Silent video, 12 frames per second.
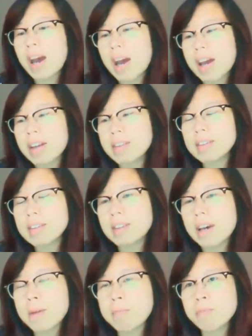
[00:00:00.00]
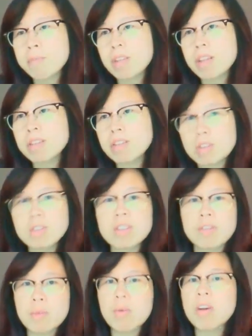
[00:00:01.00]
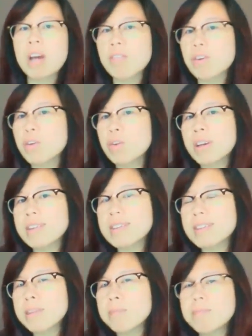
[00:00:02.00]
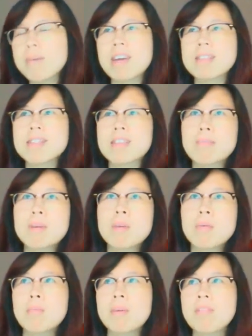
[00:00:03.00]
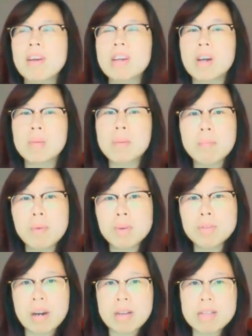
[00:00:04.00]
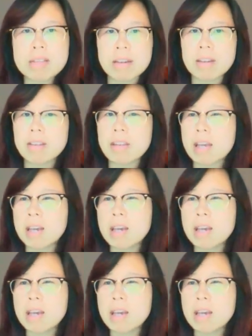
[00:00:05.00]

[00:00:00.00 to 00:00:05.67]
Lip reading: And it's good if you want to have a good night's sleep, but some people may find it a bit more drowsy, and